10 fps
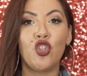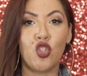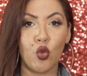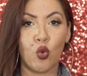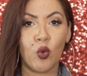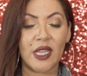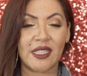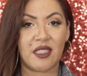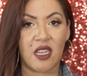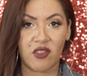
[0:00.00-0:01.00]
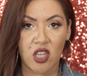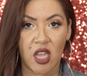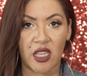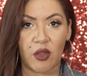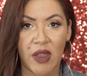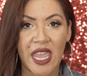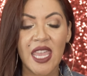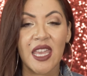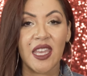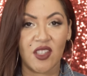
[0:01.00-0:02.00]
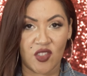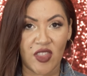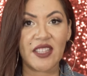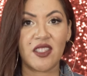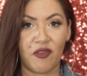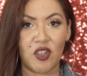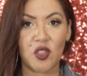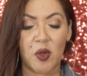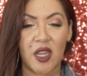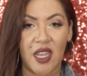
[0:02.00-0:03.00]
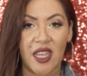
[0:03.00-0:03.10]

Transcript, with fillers: Do instead of talking, right? So that's the first one.